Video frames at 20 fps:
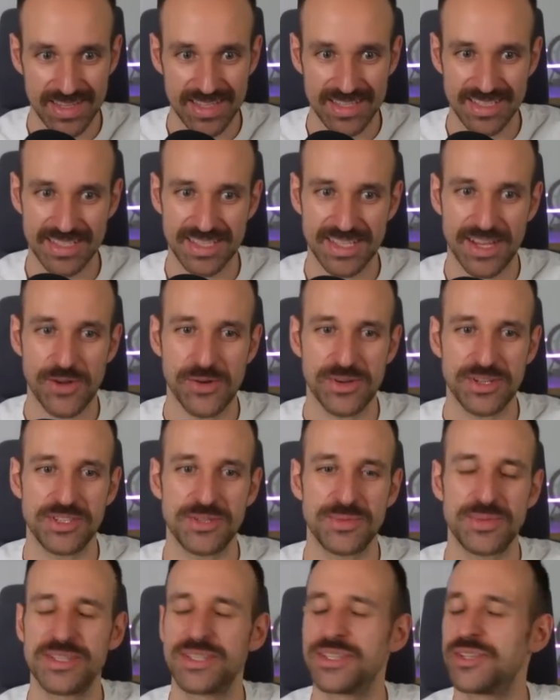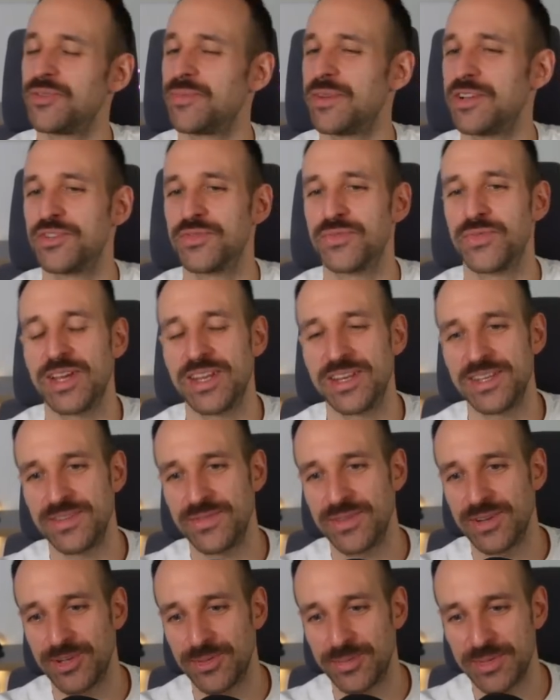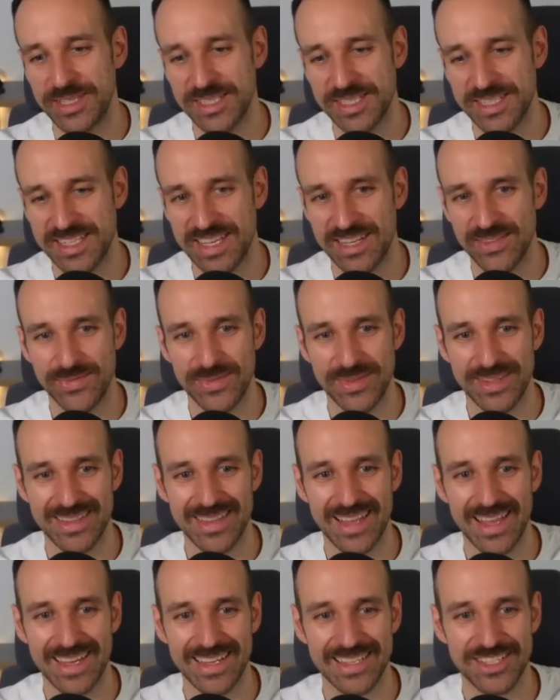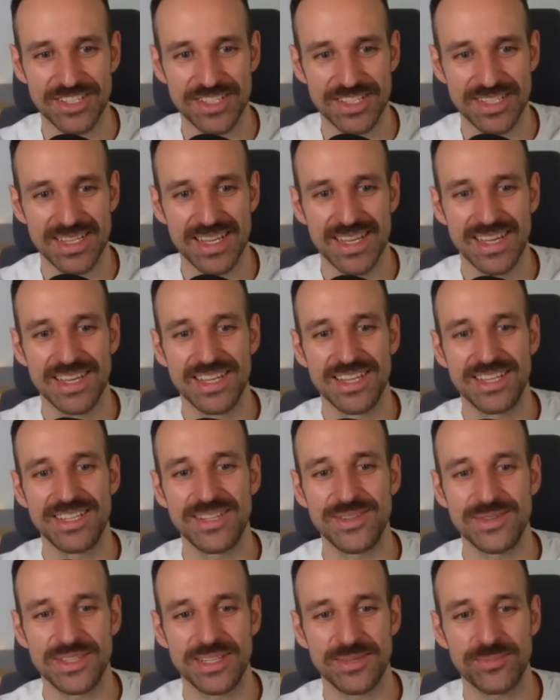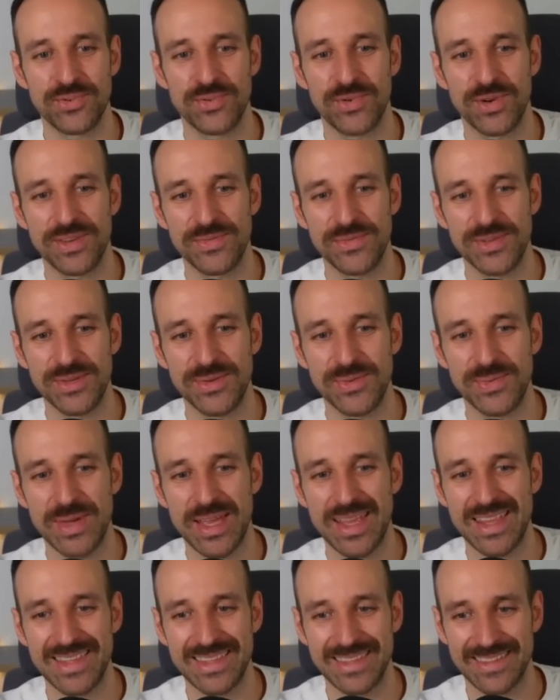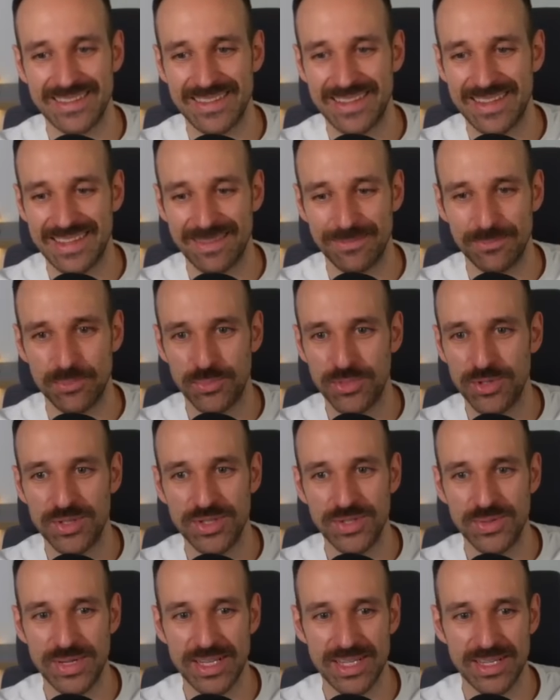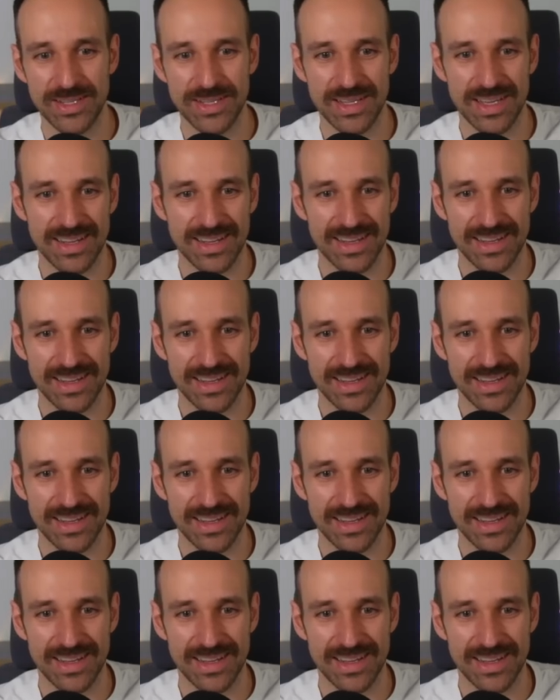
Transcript: this is going to be so much fun developing stuff and like just using preview and doing,